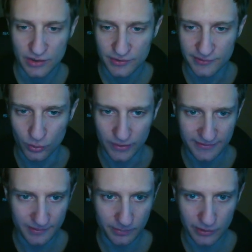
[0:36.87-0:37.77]
So
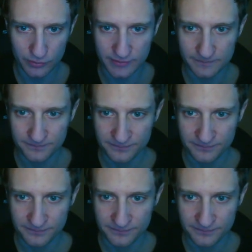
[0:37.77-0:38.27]
it's about